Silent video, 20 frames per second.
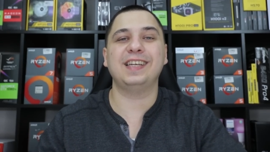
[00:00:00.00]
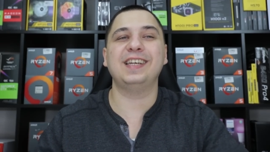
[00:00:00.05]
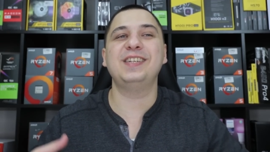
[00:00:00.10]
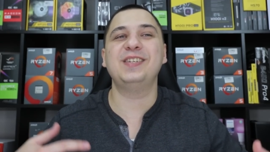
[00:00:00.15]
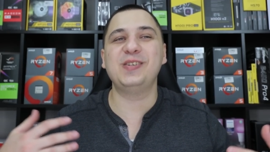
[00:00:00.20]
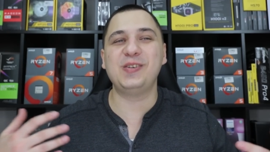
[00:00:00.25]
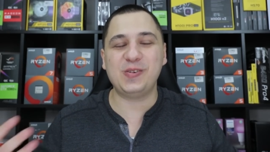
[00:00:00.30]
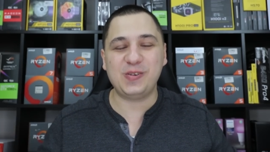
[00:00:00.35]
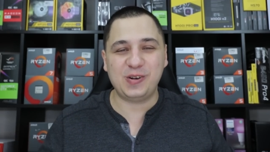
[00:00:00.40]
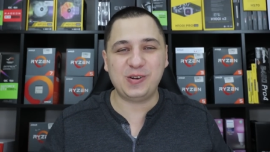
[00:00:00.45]
then
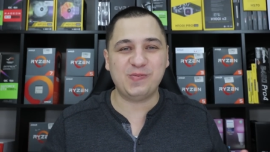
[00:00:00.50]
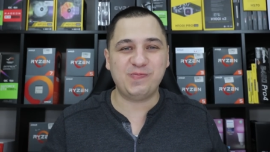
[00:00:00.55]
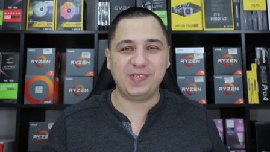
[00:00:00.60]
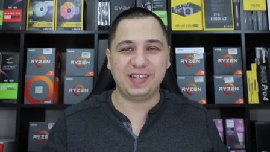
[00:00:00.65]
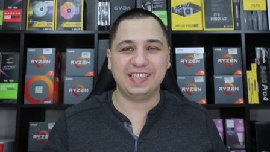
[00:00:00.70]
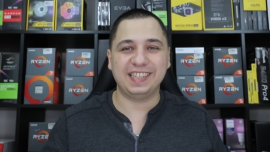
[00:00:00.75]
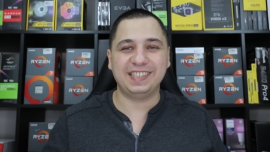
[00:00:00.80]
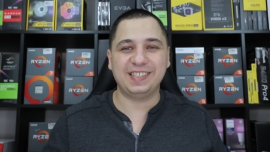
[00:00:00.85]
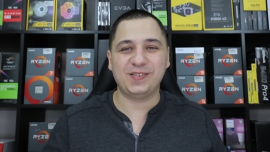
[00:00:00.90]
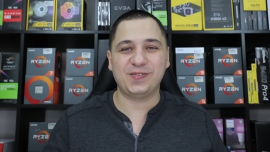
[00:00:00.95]
it would have
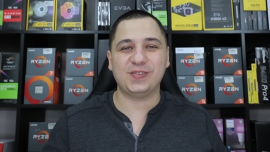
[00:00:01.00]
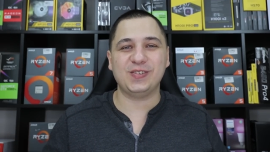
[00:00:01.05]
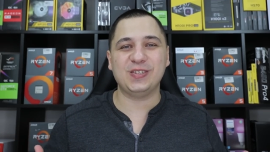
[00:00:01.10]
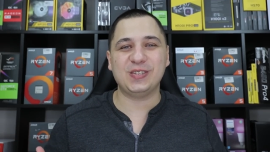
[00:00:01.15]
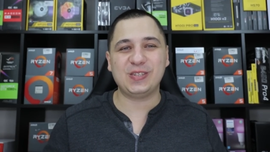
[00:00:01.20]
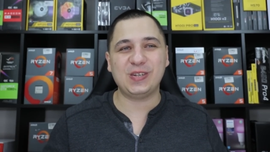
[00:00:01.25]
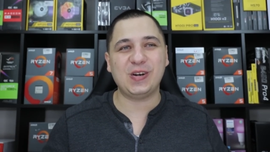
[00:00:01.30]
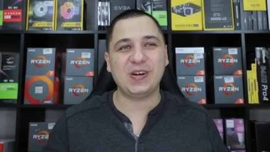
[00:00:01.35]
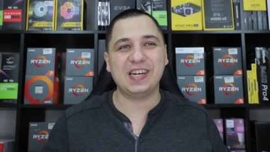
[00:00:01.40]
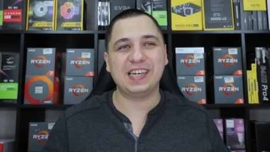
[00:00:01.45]
been a
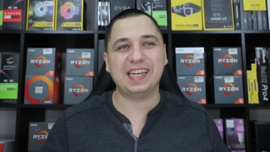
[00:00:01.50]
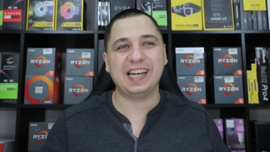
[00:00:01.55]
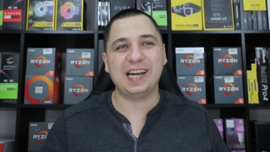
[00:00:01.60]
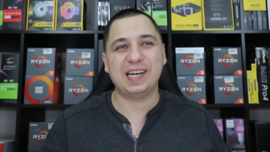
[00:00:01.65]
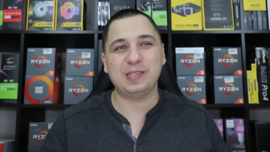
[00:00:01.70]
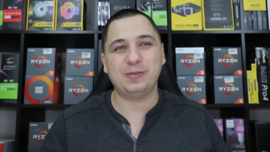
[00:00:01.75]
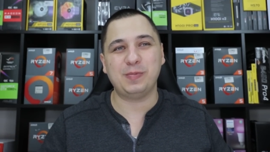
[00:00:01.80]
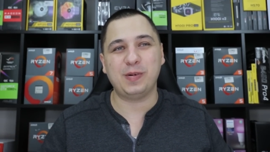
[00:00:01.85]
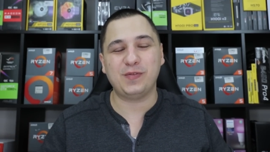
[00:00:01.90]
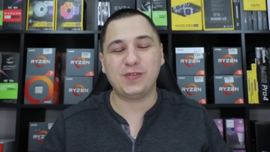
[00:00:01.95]
different story,
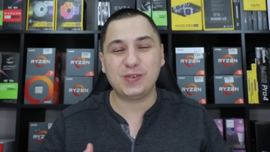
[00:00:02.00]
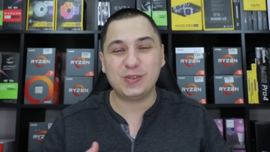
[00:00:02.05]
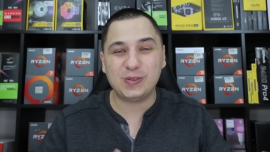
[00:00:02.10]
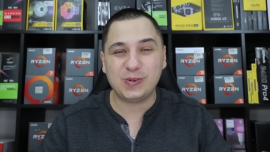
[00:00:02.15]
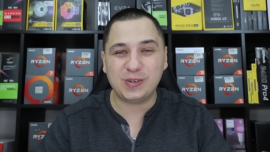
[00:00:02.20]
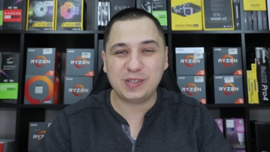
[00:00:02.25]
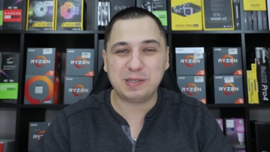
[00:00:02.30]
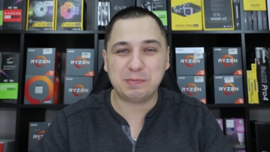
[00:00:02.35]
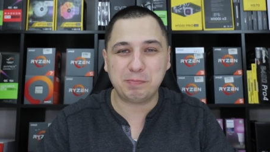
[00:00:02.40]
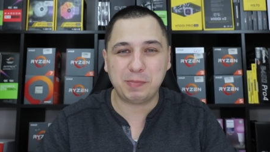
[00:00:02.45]
guys. But for
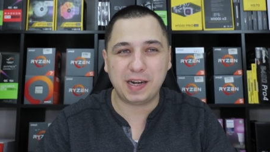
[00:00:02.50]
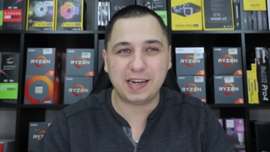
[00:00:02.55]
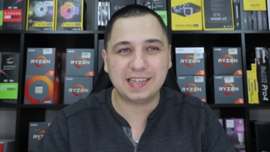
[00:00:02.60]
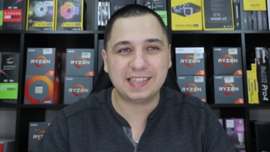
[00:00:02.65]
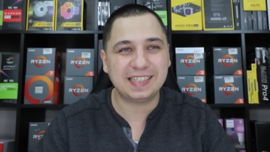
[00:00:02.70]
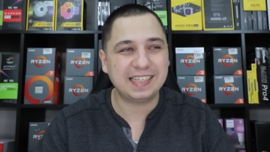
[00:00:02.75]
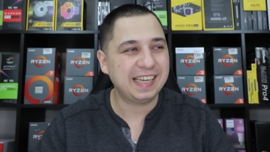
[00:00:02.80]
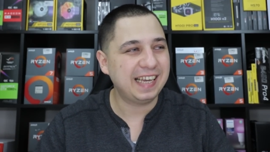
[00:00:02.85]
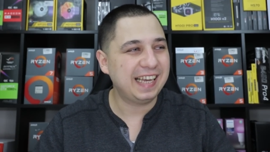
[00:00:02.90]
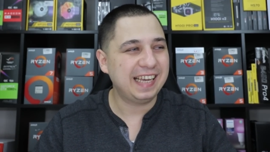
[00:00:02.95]
200
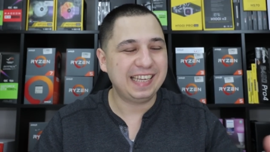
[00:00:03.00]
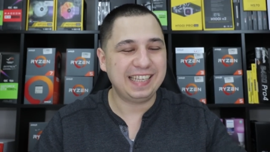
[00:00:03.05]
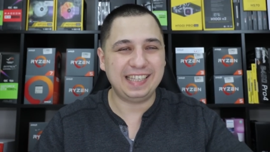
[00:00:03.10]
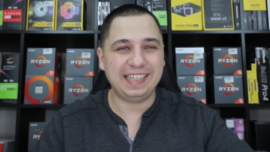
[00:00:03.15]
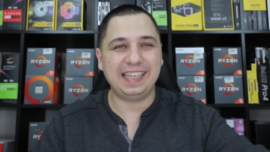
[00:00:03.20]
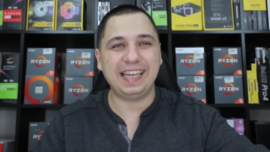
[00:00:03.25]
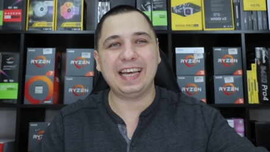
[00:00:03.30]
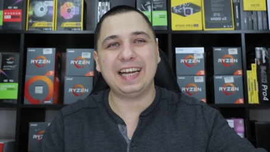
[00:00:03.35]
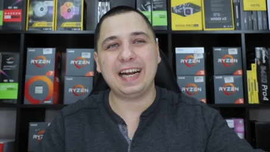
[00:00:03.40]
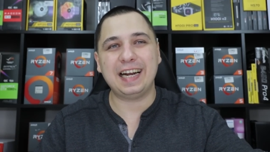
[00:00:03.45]
bucks,
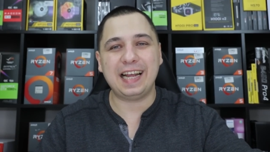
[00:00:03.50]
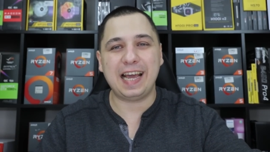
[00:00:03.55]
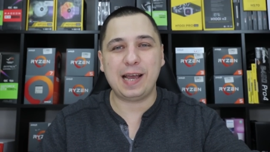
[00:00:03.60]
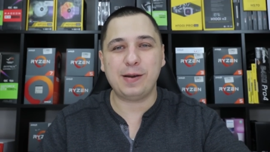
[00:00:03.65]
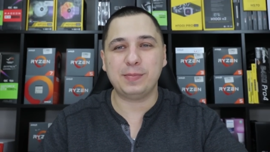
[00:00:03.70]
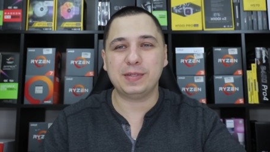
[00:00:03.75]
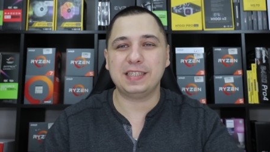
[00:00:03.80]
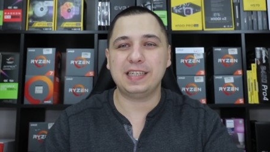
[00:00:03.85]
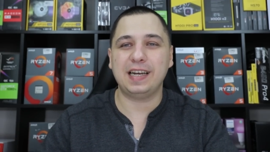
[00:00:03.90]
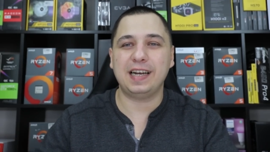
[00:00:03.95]
you get on
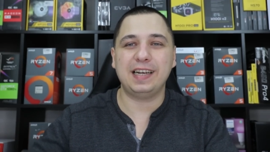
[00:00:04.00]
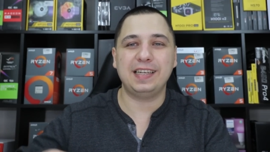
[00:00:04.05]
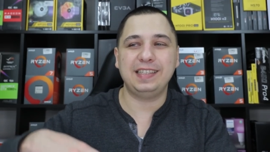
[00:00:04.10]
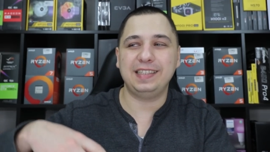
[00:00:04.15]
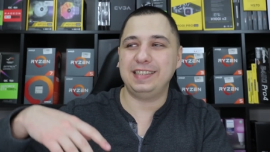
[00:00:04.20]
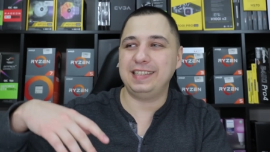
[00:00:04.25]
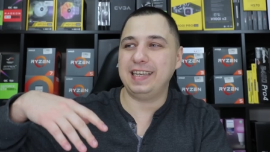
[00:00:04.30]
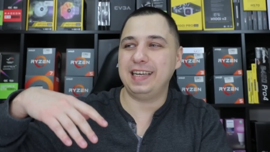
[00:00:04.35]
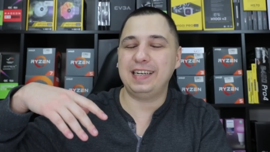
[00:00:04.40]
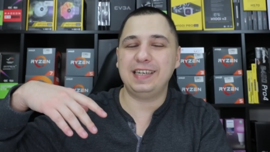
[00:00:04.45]
Amazon,
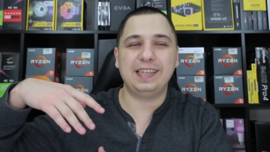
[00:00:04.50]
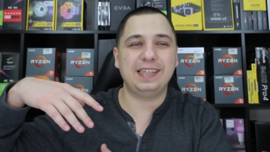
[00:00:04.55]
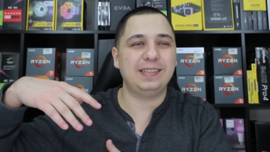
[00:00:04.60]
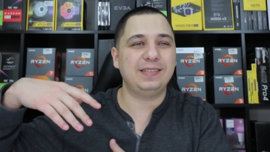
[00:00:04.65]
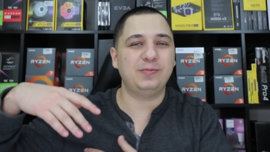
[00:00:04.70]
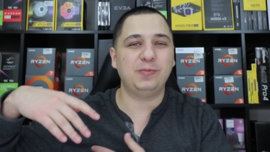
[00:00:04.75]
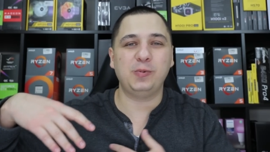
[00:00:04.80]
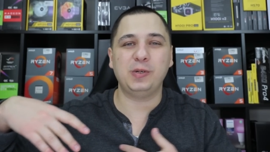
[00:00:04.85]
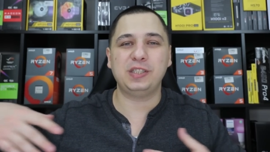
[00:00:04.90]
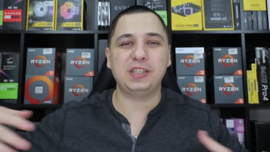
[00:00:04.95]
you get it
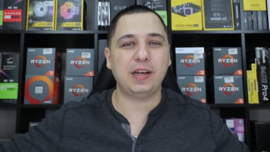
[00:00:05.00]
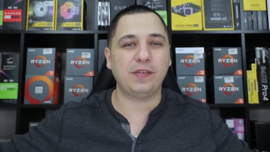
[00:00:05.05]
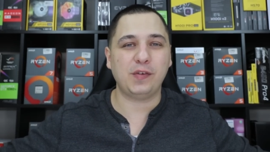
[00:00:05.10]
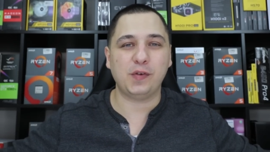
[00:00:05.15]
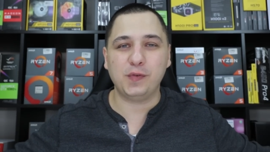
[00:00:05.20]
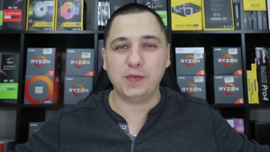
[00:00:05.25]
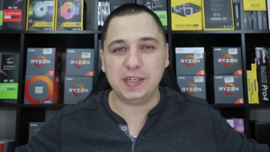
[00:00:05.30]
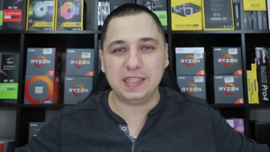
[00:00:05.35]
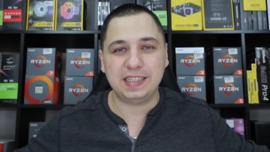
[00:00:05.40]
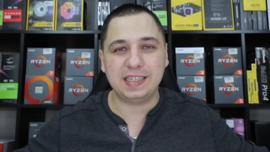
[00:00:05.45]
in
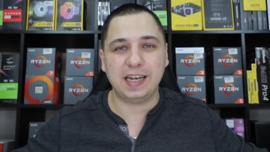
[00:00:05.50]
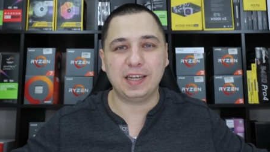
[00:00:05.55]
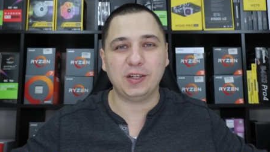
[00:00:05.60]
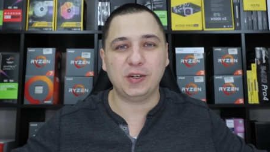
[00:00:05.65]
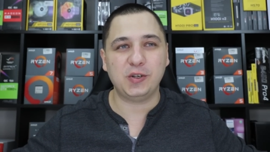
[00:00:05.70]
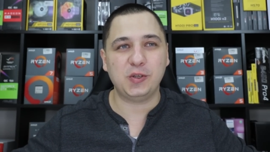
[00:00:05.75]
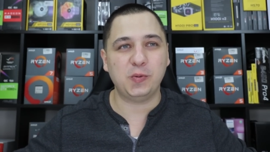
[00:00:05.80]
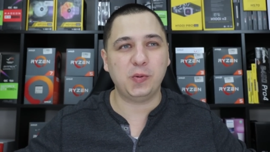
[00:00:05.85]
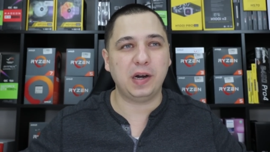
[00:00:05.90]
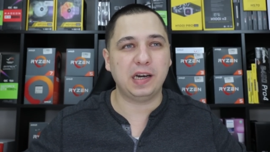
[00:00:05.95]
whichever
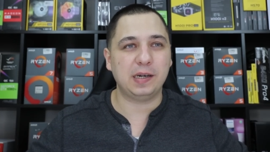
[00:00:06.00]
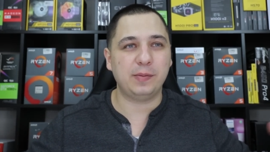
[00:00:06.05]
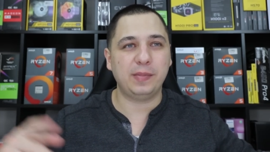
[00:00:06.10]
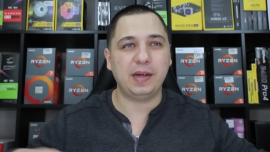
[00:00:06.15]
retailer you want.